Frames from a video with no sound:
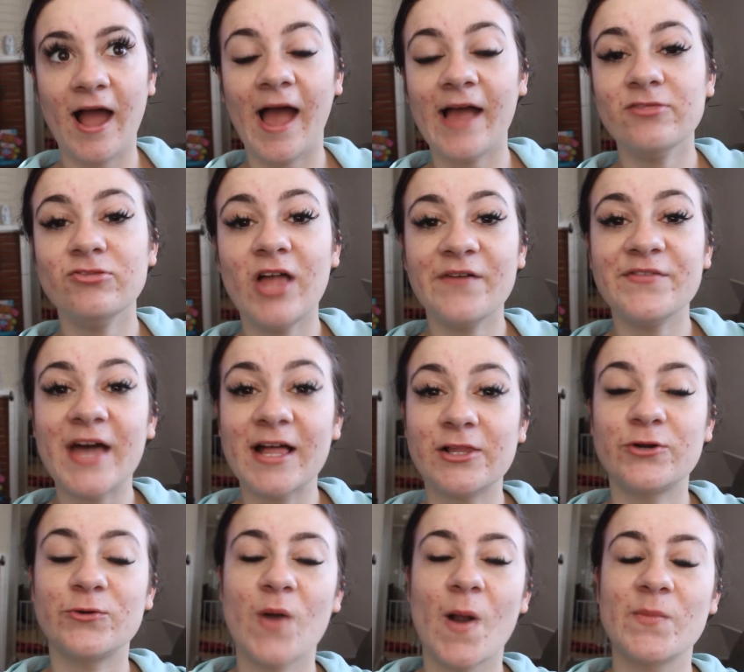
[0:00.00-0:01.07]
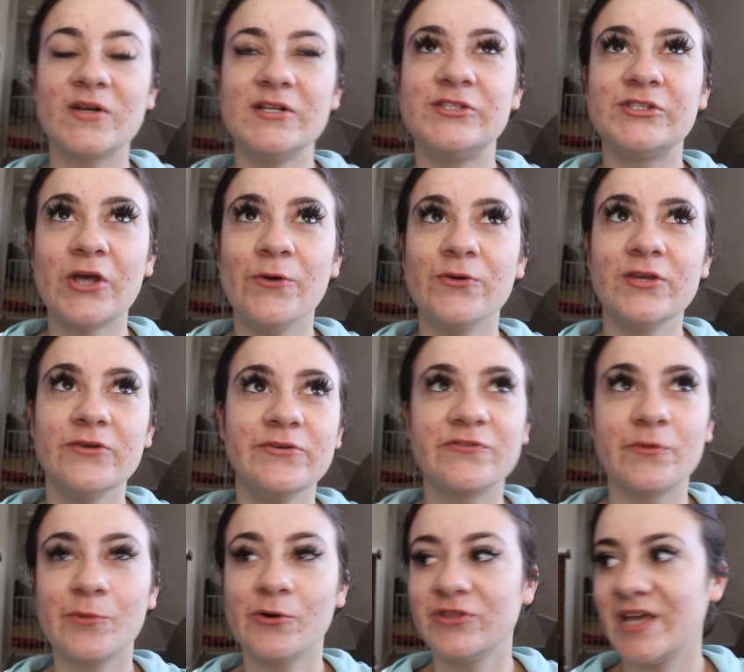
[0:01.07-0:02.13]
I love that little romper, it's so cute, it's
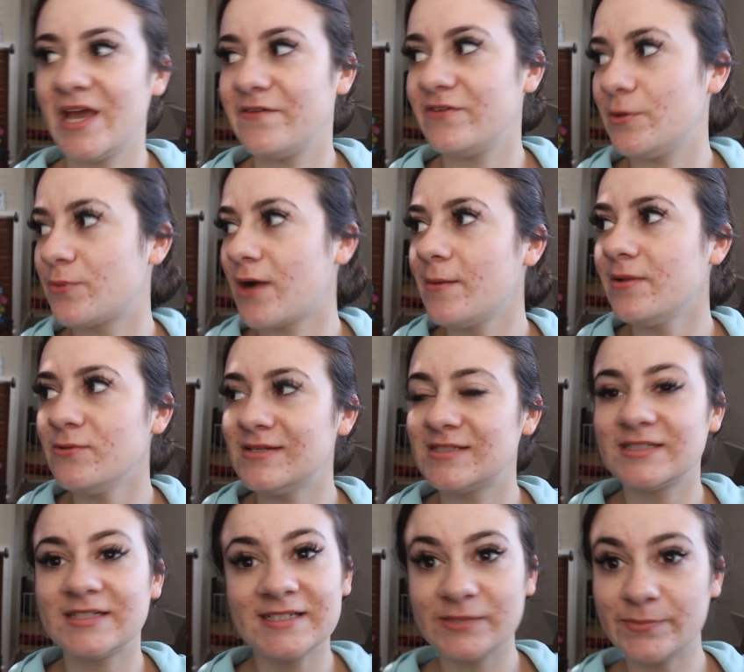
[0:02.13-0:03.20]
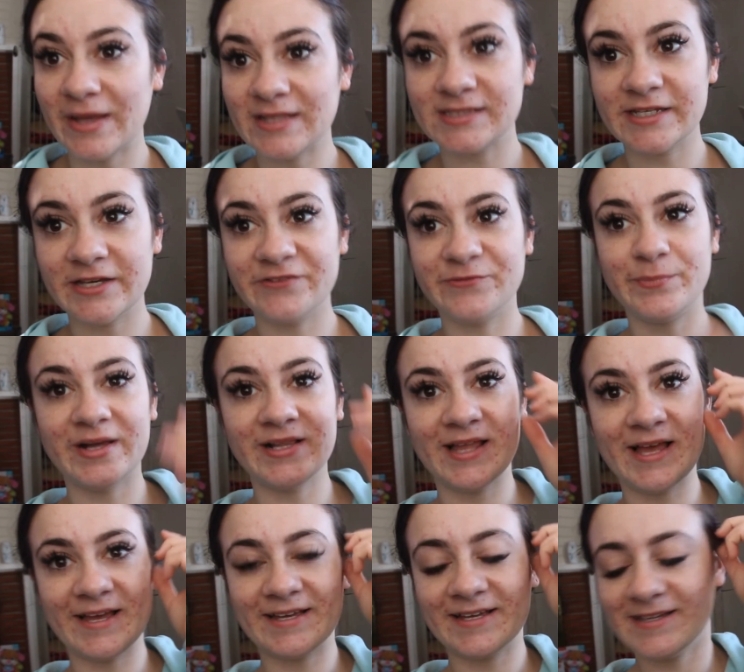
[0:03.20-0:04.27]
from Old Navy, it probably wasn't expensive, but
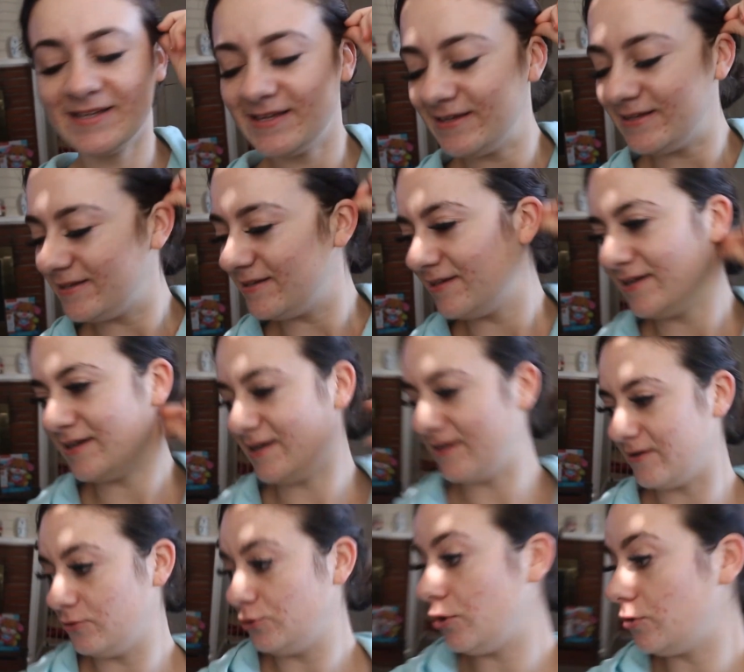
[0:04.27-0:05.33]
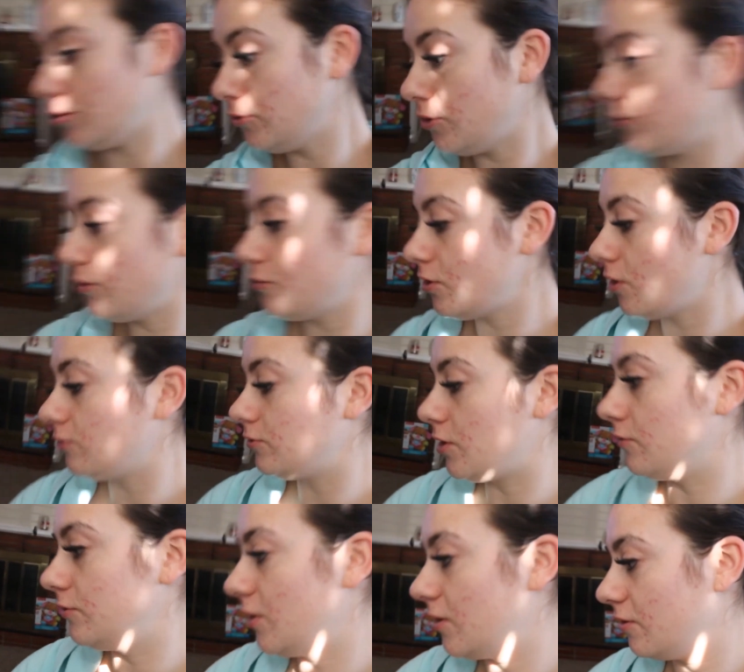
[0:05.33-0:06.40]
like, oh, no, no, no, no, no,
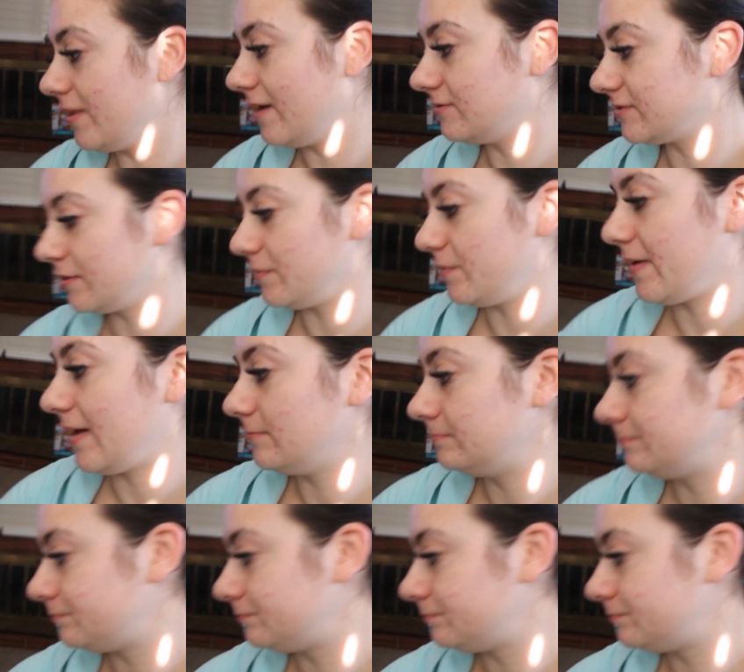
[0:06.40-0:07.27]
no, no, that was gonna be bad.